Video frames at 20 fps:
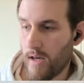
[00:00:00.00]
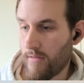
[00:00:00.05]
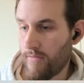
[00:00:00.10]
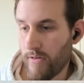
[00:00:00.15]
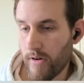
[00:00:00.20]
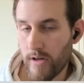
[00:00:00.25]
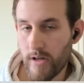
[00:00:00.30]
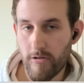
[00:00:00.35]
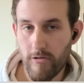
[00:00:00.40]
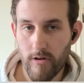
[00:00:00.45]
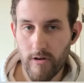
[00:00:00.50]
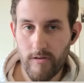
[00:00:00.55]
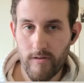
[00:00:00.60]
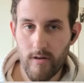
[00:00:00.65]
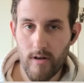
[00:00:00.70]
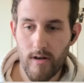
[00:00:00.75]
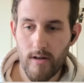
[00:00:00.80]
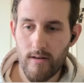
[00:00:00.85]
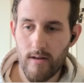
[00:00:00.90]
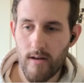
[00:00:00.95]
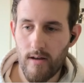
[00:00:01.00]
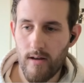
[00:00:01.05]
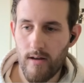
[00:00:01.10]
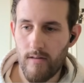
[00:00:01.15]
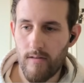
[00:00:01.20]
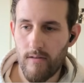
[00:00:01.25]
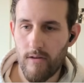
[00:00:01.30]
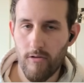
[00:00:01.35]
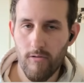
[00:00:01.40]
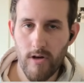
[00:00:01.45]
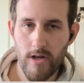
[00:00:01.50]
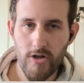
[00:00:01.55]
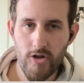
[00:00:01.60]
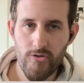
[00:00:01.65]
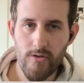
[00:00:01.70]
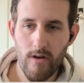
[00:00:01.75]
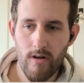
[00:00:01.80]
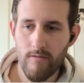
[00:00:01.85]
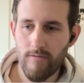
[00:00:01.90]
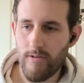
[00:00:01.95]
If you're interested in the
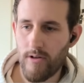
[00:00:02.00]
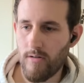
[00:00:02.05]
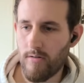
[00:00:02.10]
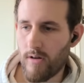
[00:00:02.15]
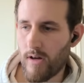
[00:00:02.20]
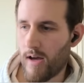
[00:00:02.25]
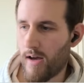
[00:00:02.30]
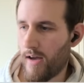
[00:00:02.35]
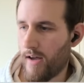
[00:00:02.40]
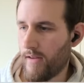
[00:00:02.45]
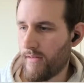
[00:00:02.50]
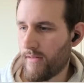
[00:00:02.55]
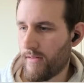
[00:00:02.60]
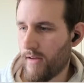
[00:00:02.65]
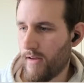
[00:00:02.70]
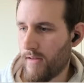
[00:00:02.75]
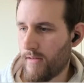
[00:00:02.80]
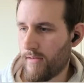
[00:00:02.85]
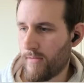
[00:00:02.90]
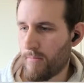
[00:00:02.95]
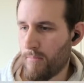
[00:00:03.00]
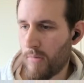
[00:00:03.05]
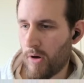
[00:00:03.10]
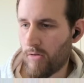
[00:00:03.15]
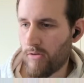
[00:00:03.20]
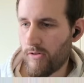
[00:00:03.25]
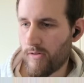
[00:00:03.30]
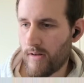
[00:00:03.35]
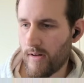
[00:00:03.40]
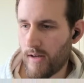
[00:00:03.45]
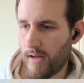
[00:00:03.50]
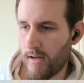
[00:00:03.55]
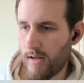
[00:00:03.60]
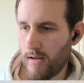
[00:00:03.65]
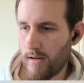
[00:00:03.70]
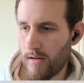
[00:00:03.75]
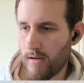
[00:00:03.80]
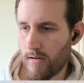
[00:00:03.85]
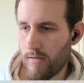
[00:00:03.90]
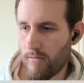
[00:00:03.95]
region of you guys, it's
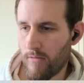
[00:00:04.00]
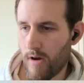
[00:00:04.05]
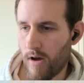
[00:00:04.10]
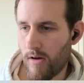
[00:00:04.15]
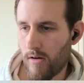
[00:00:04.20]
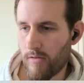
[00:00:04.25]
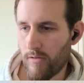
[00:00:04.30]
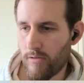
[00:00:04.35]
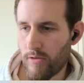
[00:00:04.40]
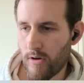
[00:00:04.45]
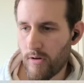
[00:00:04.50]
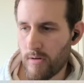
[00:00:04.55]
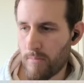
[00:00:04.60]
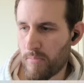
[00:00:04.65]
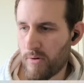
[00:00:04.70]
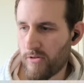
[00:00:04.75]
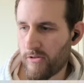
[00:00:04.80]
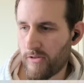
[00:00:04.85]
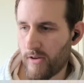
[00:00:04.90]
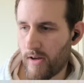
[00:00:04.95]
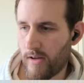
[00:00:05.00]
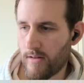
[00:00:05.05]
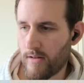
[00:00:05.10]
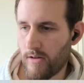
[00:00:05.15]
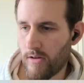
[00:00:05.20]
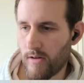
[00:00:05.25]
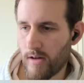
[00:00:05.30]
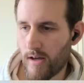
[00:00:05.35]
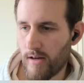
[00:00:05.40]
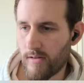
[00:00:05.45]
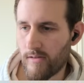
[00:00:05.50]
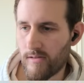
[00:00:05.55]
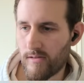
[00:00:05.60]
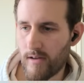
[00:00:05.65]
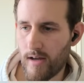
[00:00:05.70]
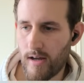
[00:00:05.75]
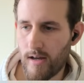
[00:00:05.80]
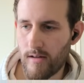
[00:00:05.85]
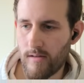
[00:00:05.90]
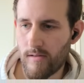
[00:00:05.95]
mostly around 30% United
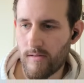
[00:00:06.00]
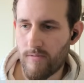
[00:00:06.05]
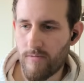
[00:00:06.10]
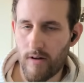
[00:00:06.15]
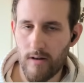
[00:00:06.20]
States,